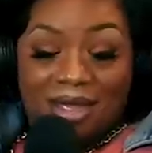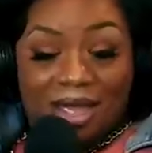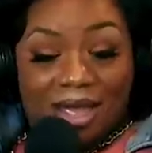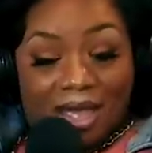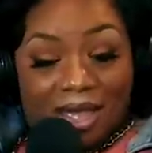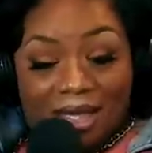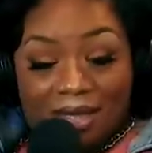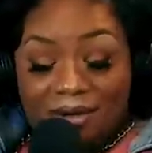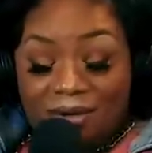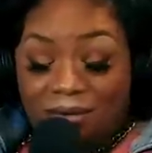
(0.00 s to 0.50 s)

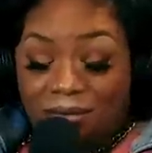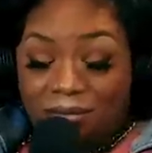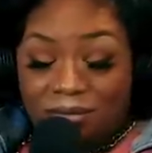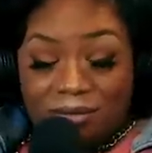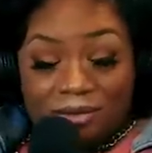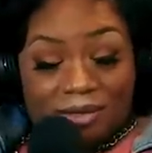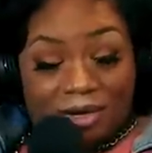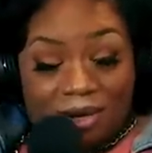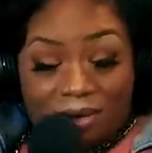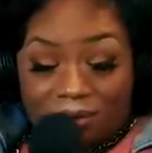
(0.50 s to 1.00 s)
I
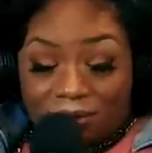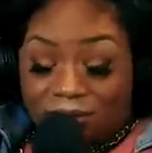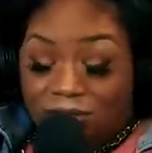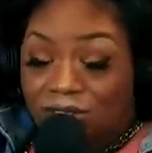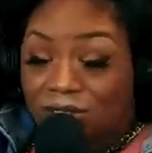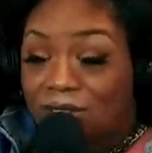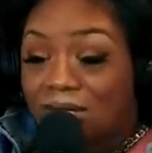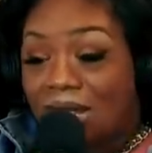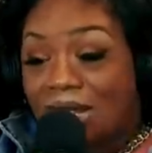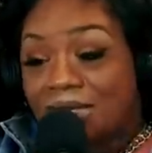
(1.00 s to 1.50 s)
don't know.
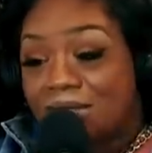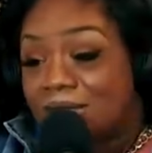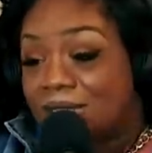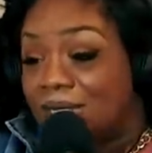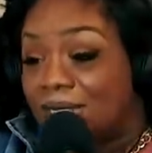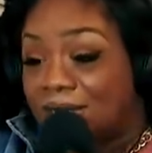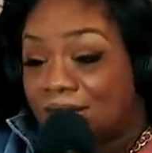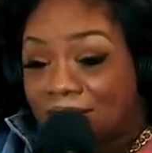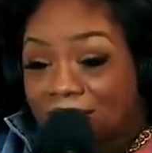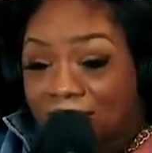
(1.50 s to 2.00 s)
She liked
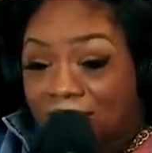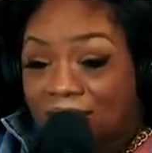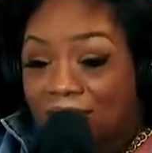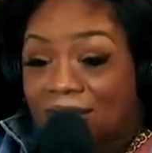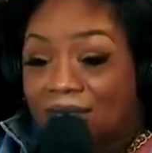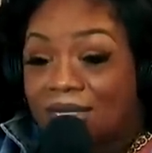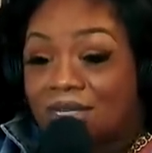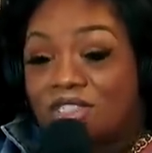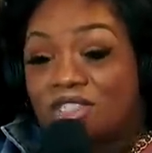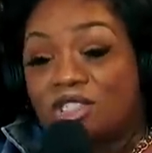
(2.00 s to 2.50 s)
sucking
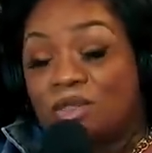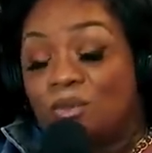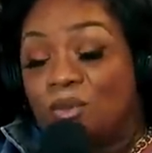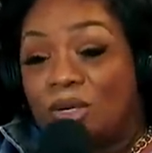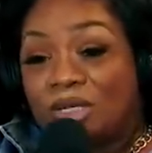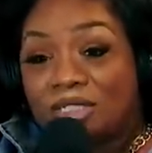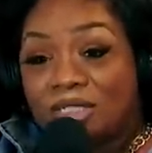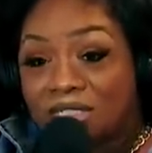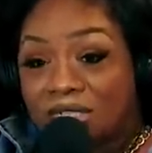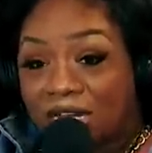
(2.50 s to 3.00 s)
dick, and she
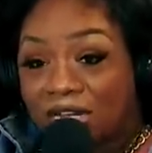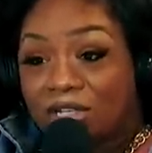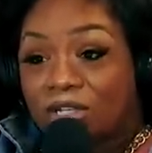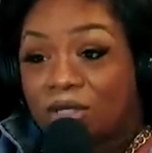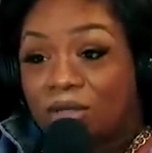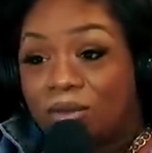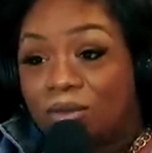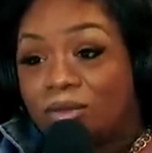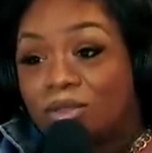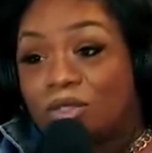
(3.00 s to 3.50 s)
wasn't that
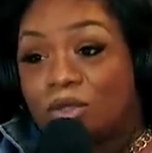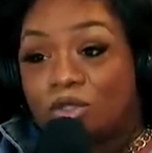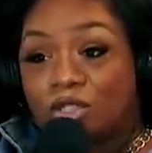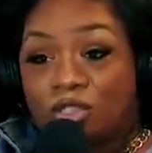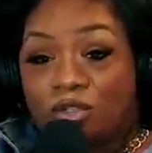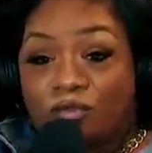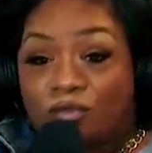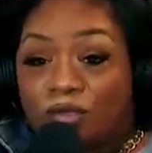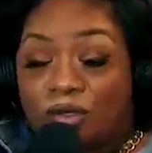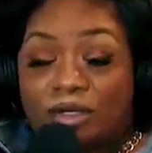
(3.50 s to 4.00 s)
cute, so
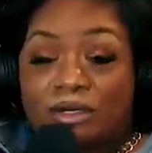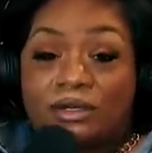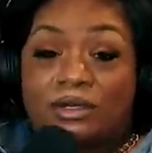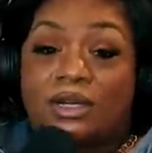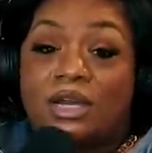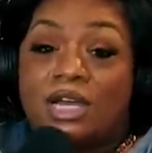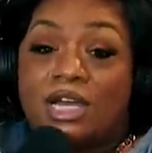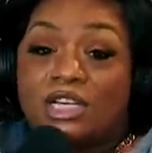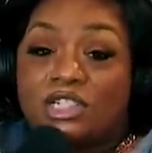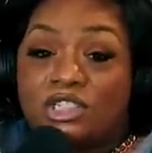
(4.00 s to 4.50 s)
she figured
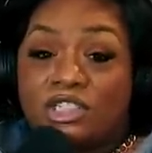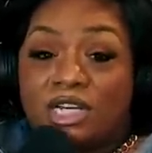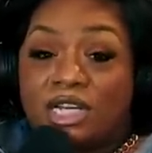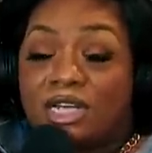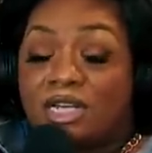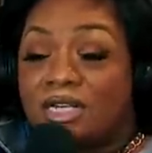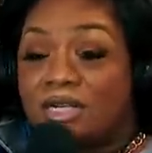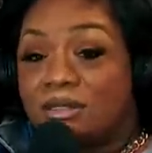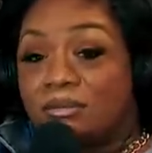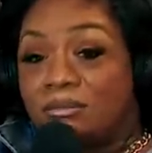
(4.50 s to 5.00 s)
she
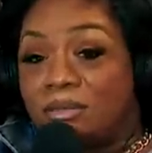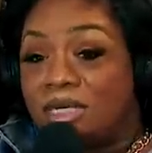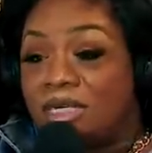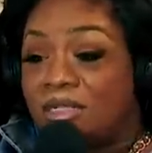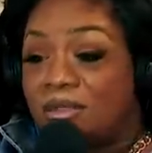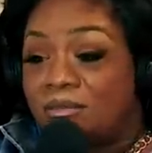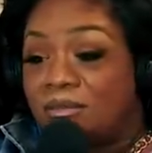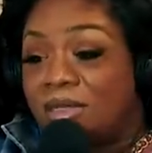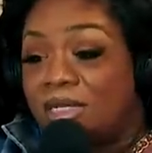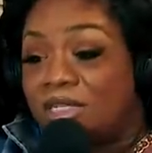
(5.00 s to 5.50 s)
had as
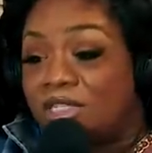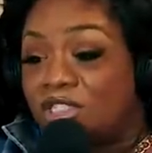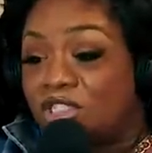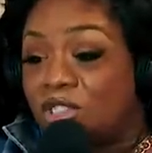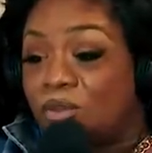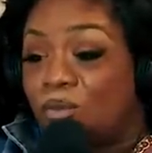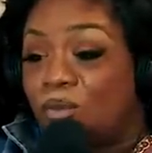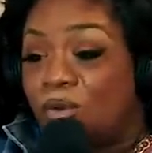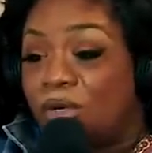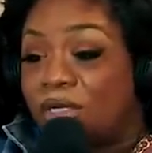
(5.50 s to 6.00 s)
many men as
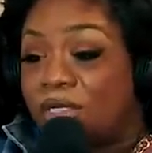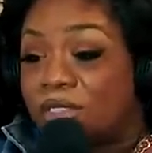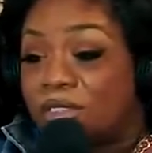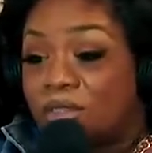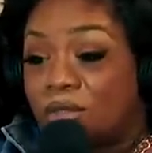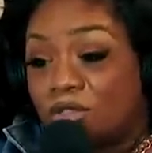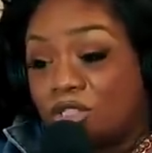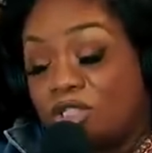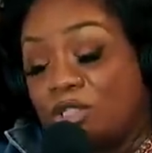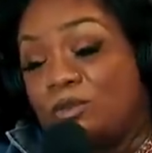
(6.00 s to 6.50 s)
she wanted.
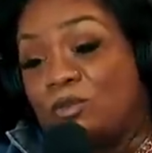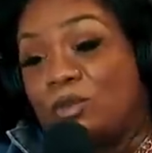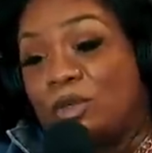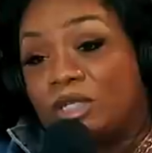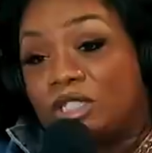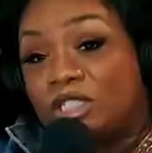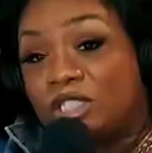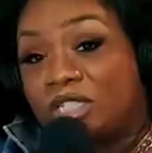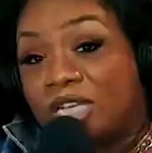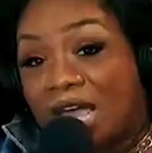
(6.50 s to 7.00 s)
So she
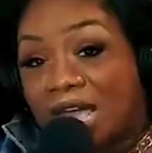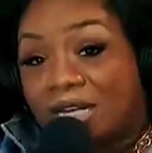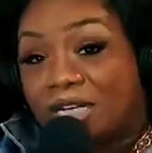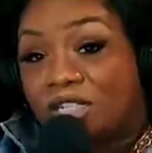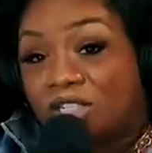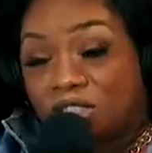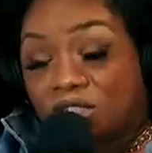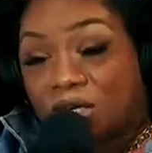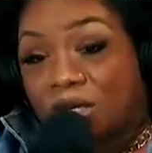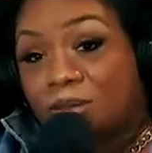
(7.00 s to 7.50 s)
went. She got
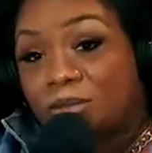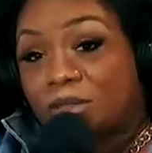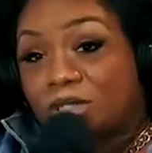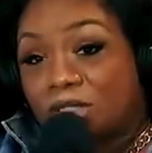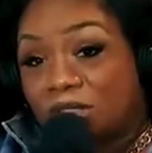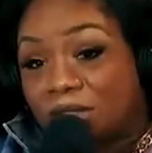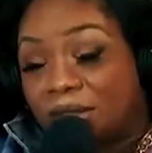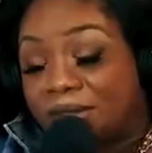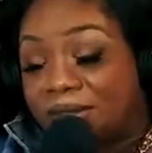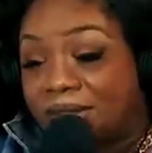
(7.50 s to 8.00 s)
the job to
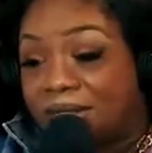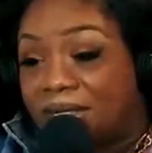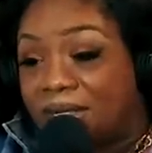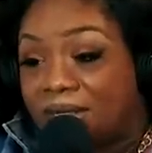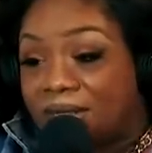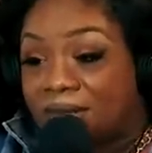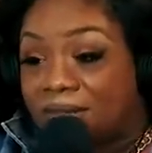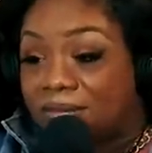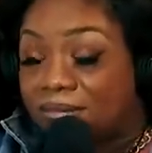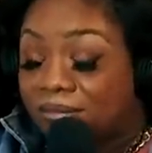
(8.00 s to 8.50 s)
suck
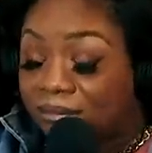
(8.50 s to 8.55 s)
dick.